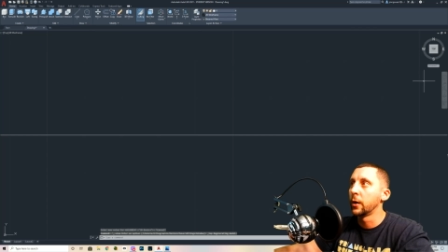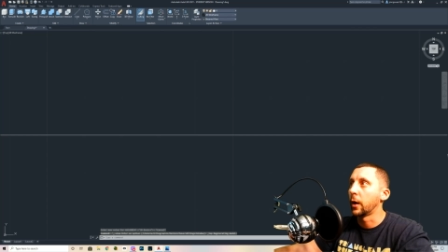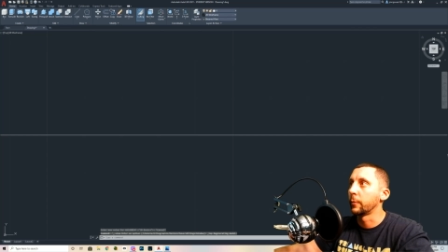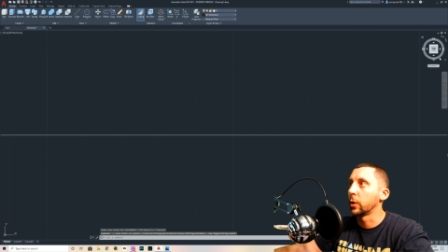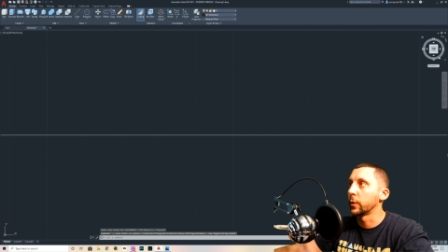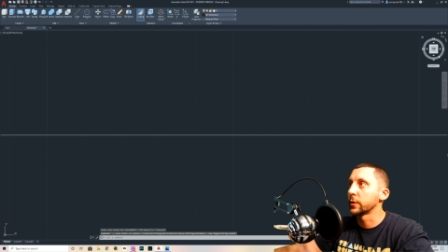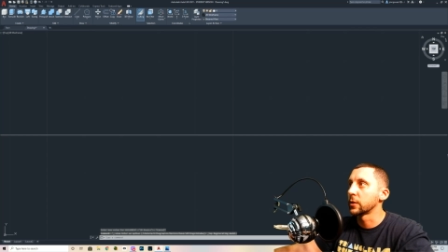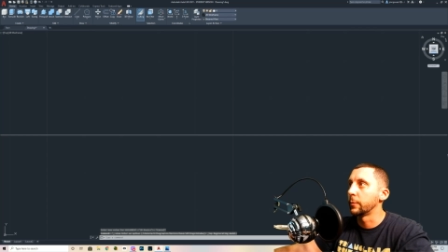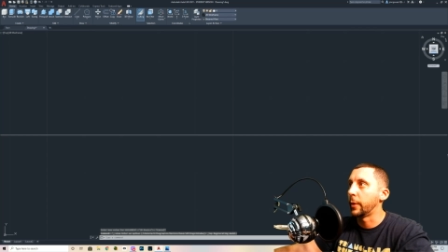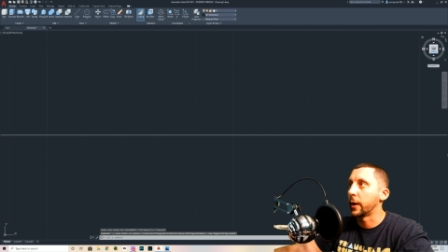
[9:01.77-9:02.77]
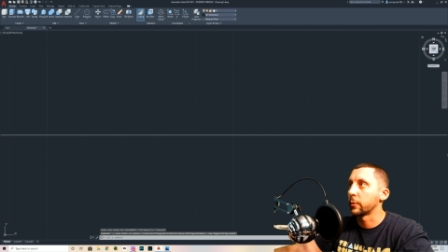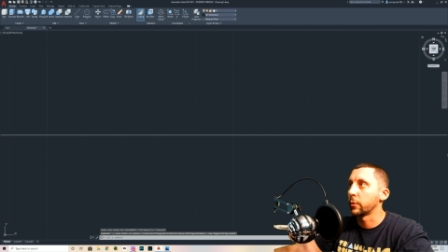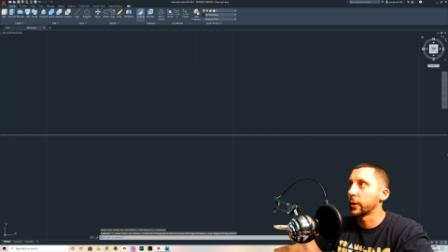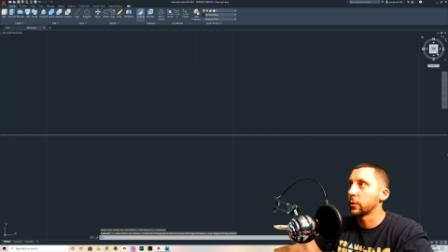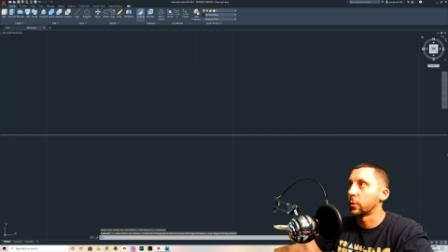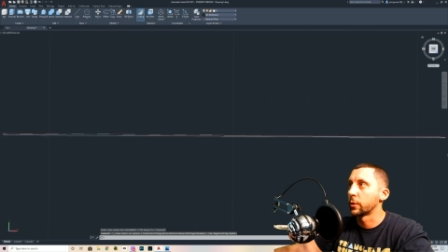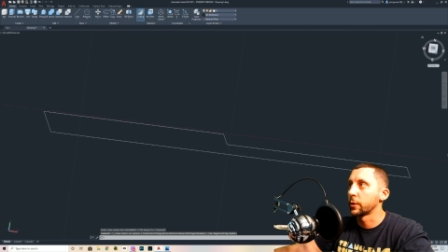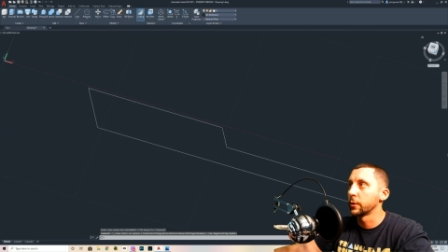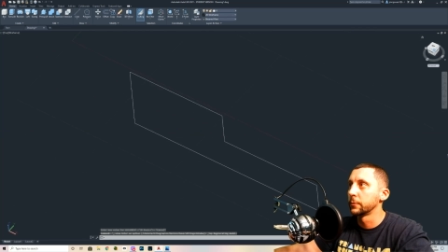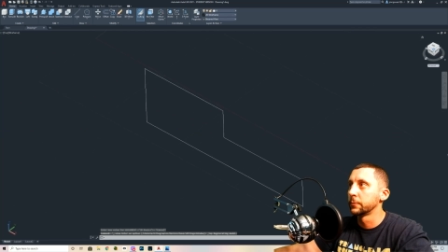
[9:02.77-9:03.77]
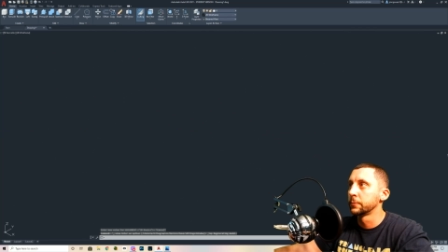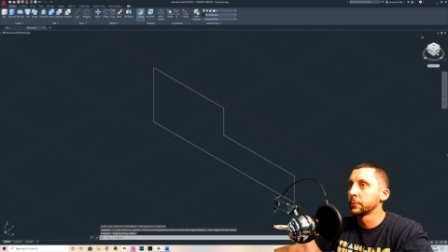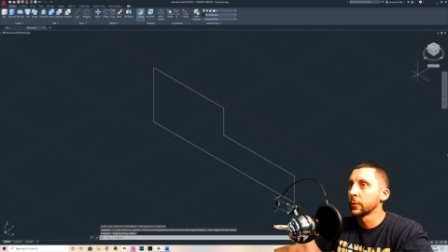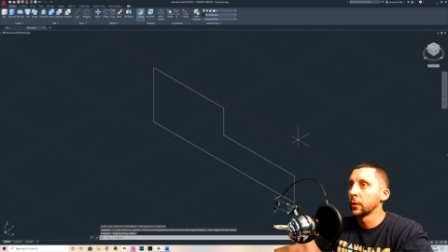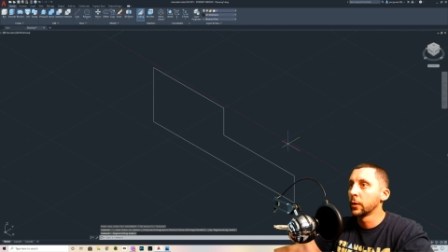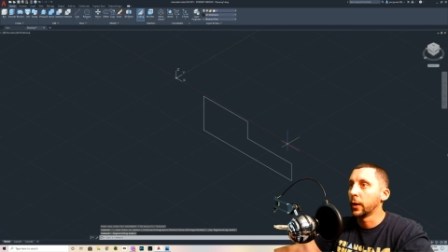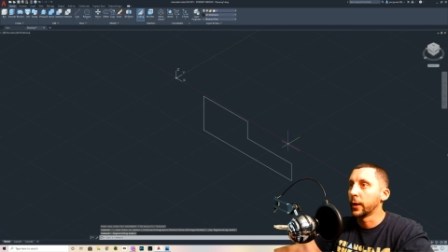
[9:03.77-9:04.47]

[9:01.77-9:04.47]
I'm going to the bottom right corner and